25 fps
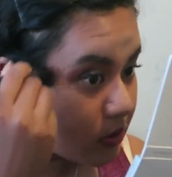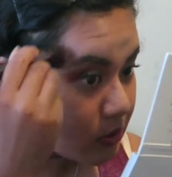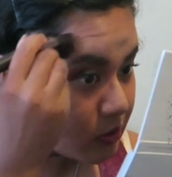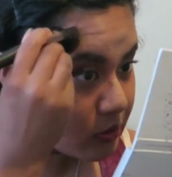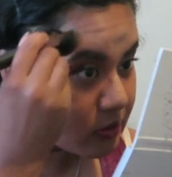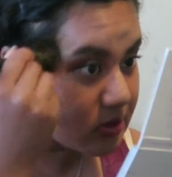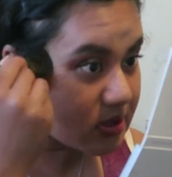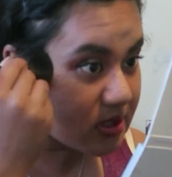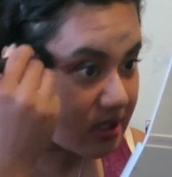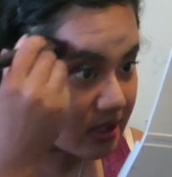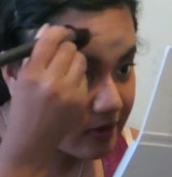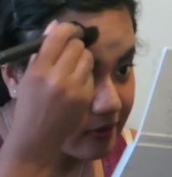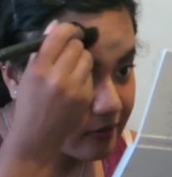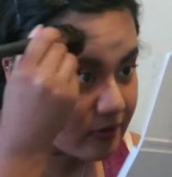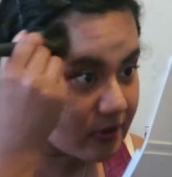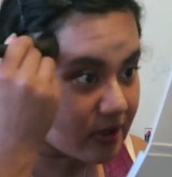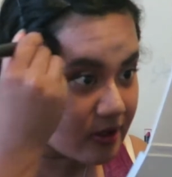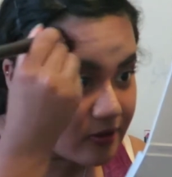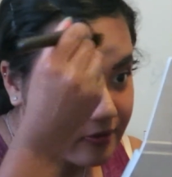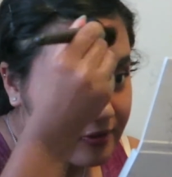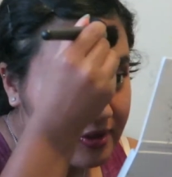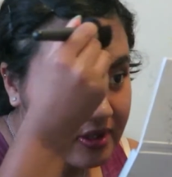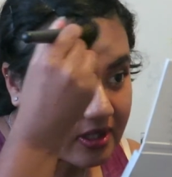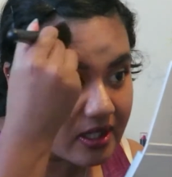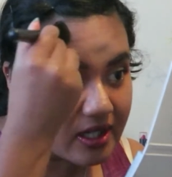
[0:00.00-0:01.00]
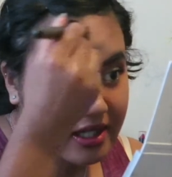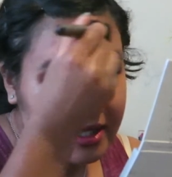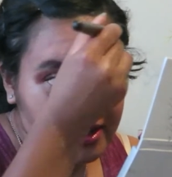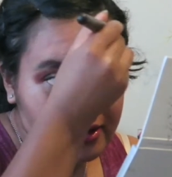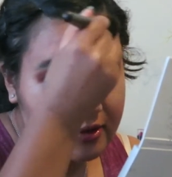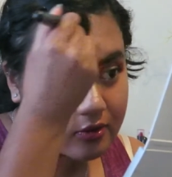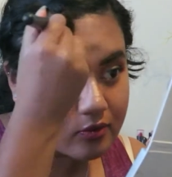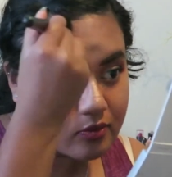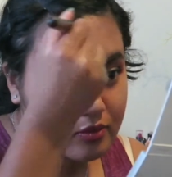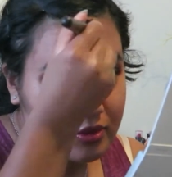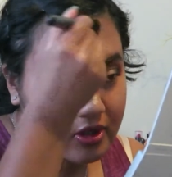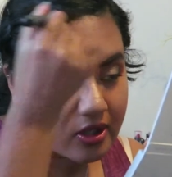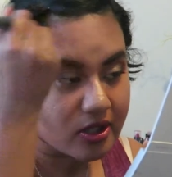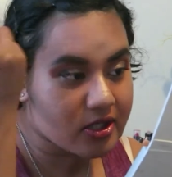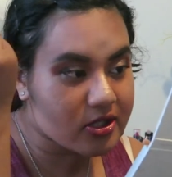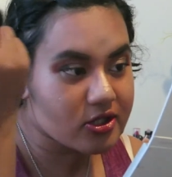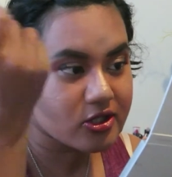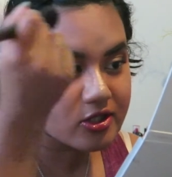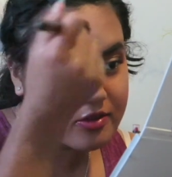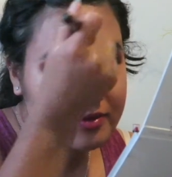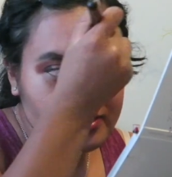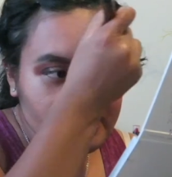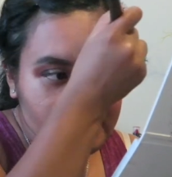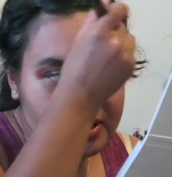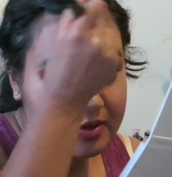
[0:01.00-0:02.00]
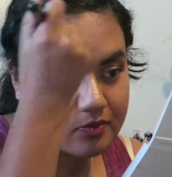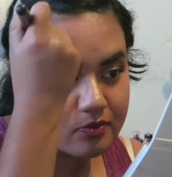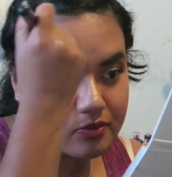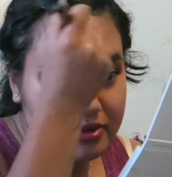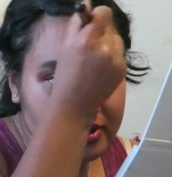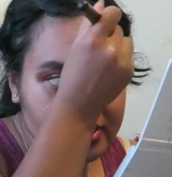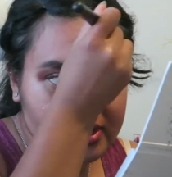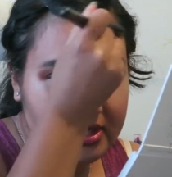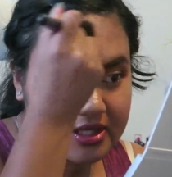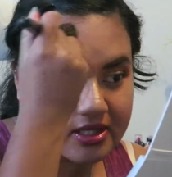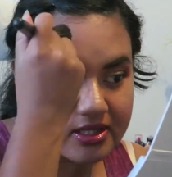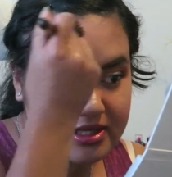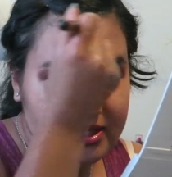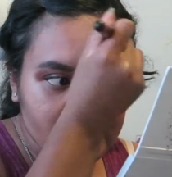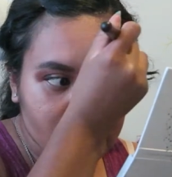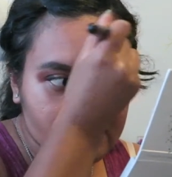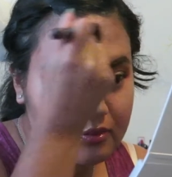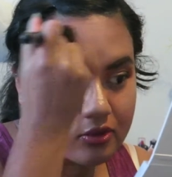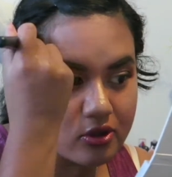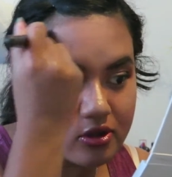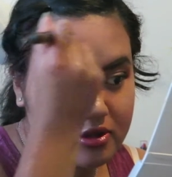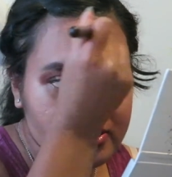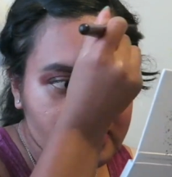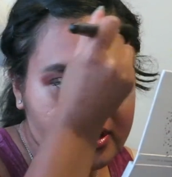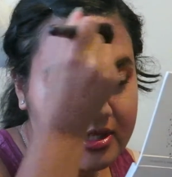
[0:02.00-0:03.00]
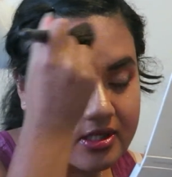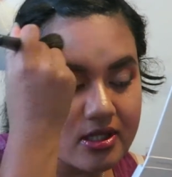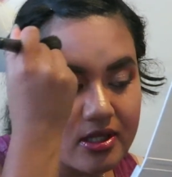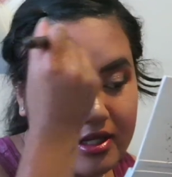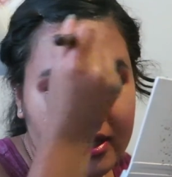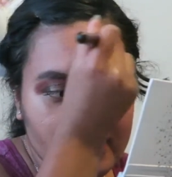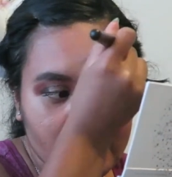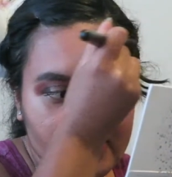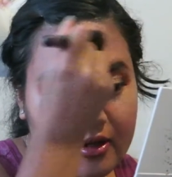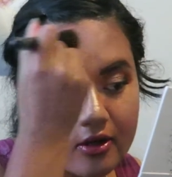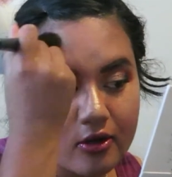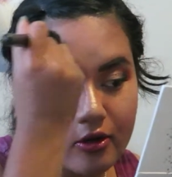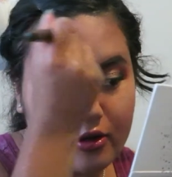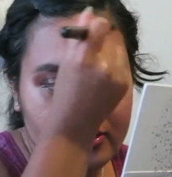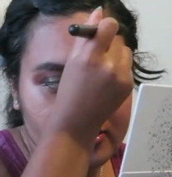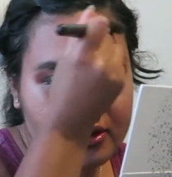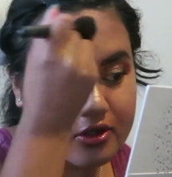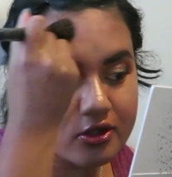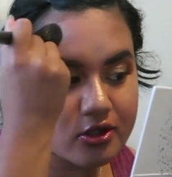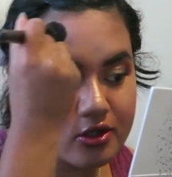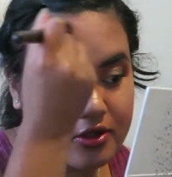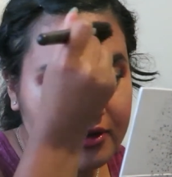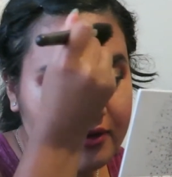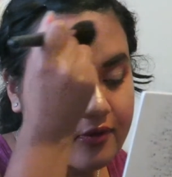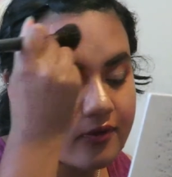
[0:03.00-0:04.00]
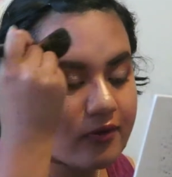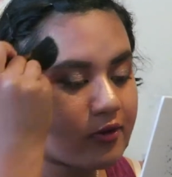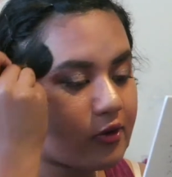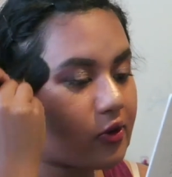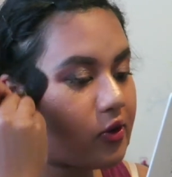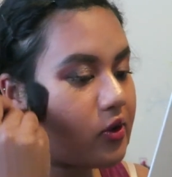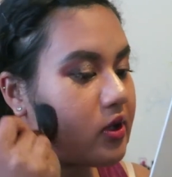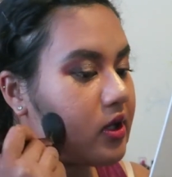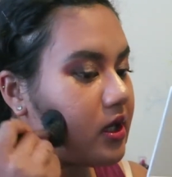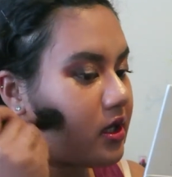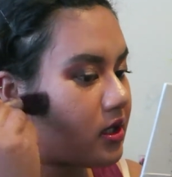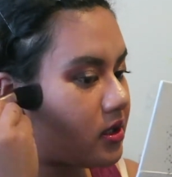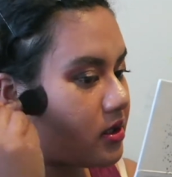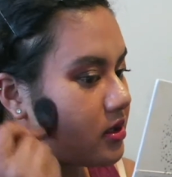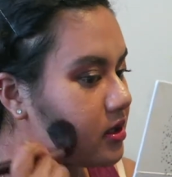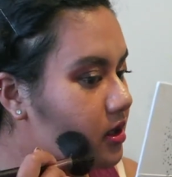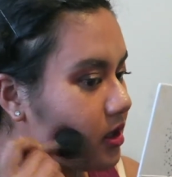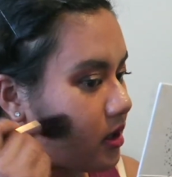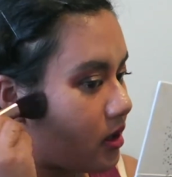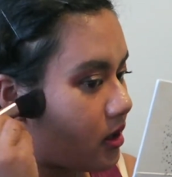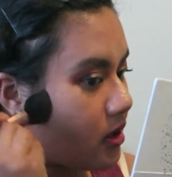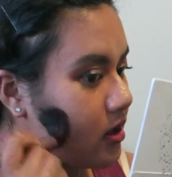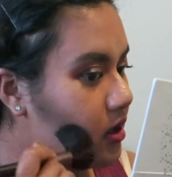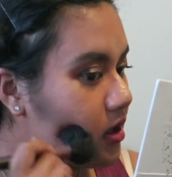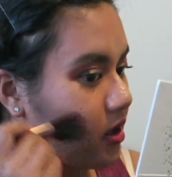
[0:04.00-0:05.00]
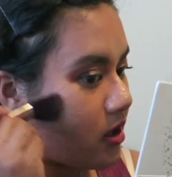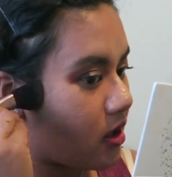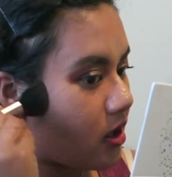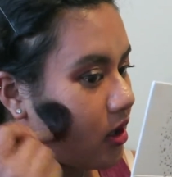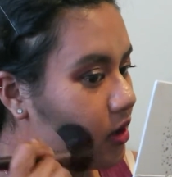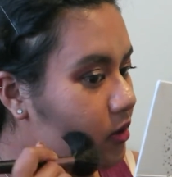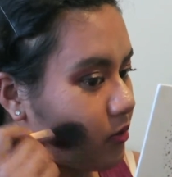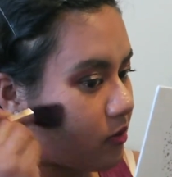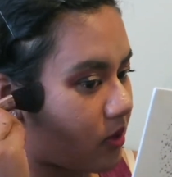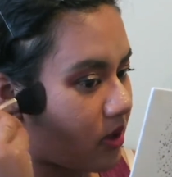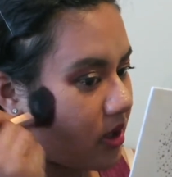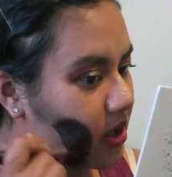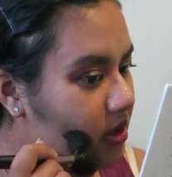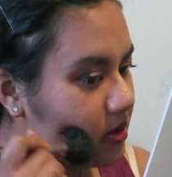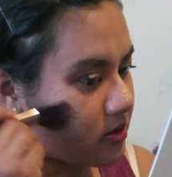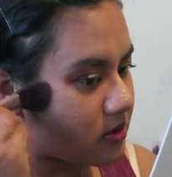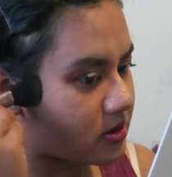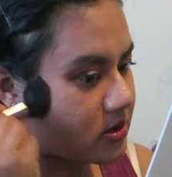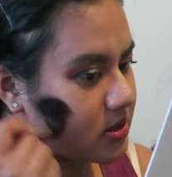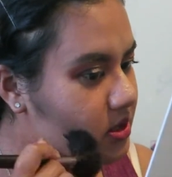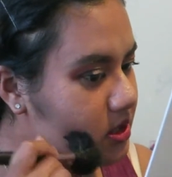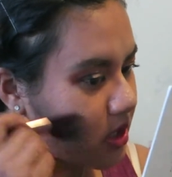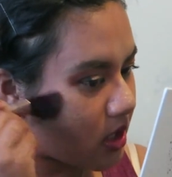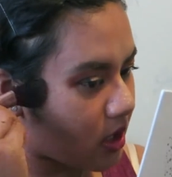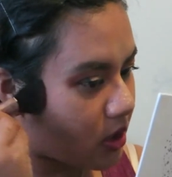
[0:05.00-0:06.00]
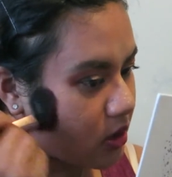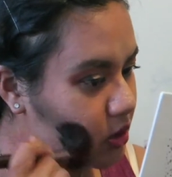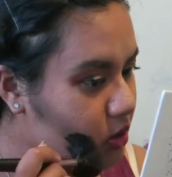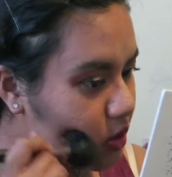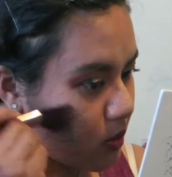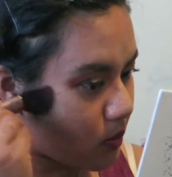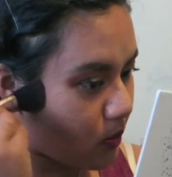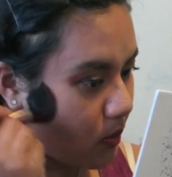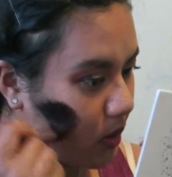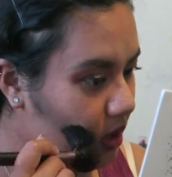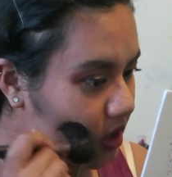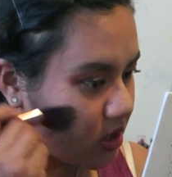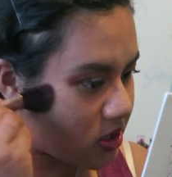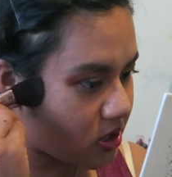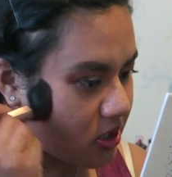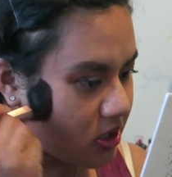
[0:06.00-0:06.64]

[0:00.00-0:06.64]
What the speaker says: Using a fluffy angle brush, I'm just bringing the bronzer onto the forehead, around down to my